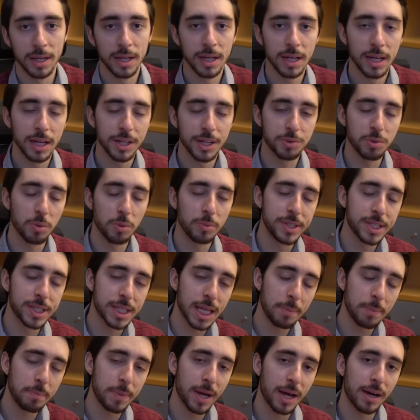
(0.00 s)
is when we
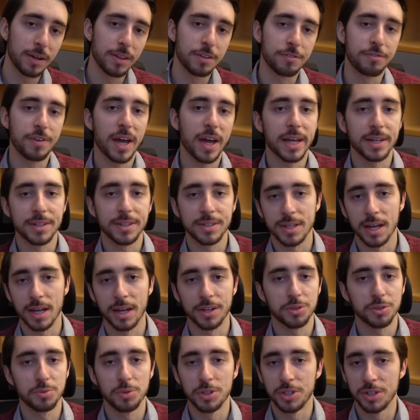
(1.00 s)
step out of the FANG
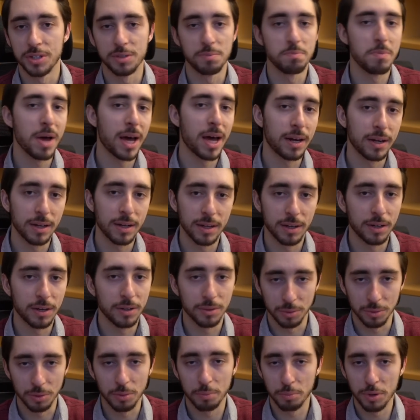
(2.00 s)
stocks, which is Meta
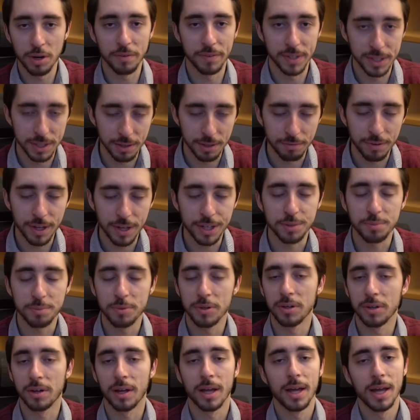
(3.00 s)
or previously
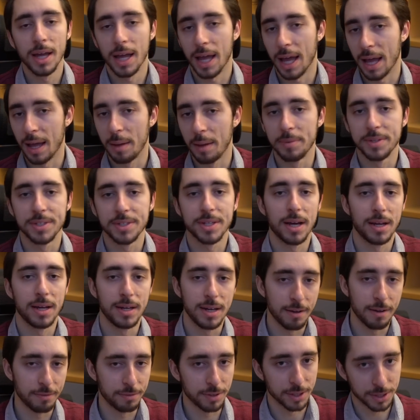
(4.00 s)
Facebook, Amazon,
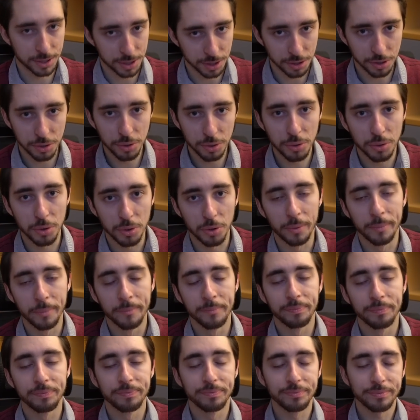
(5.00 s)
Netflix, and Google.
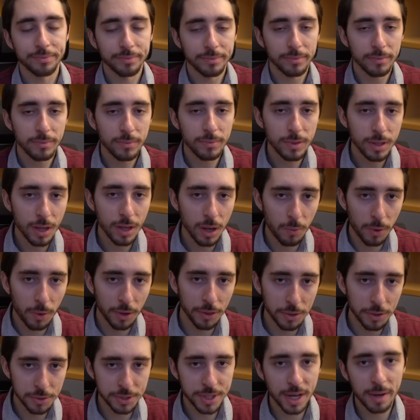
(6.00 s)
While
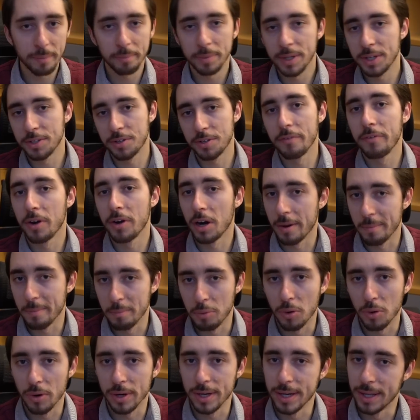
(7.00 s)
those companies are very
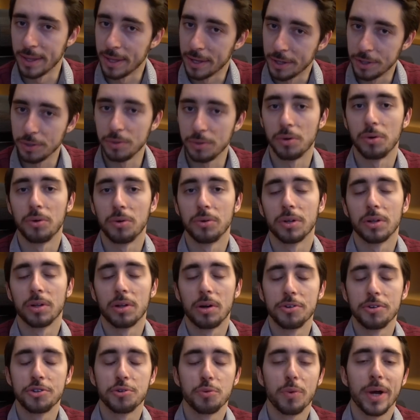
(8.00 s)
important and they do hold a
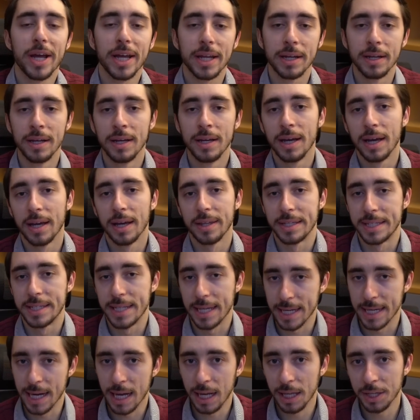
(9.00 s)
large weight in the
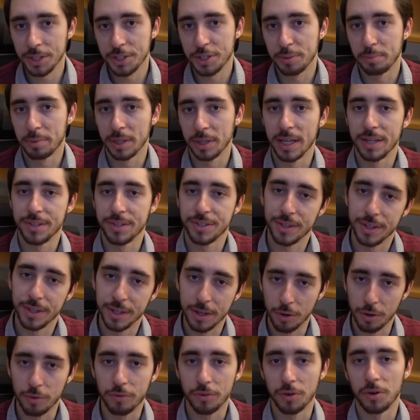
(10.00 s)
technology plays in the
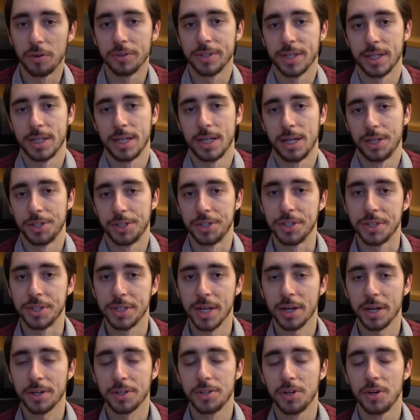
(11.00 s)
overall technology
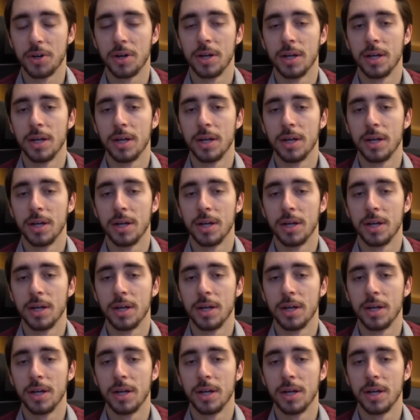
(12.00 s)
sector,